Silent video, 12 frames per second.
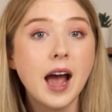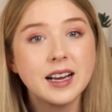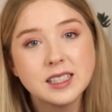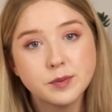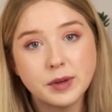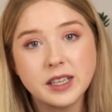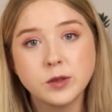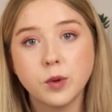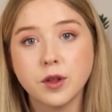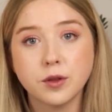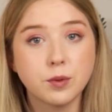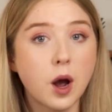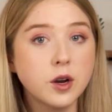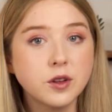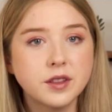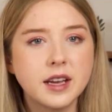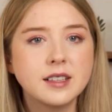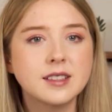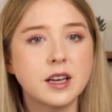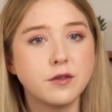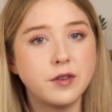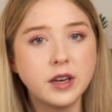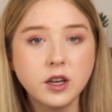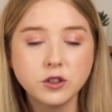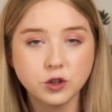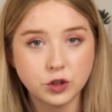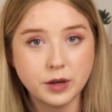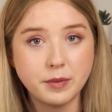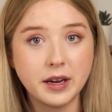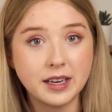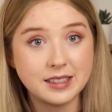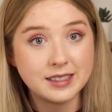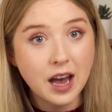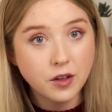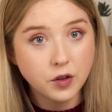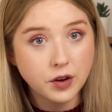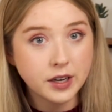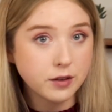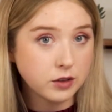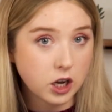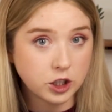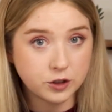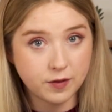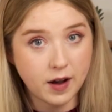ISPs will throttle things like video streaming and downloading of large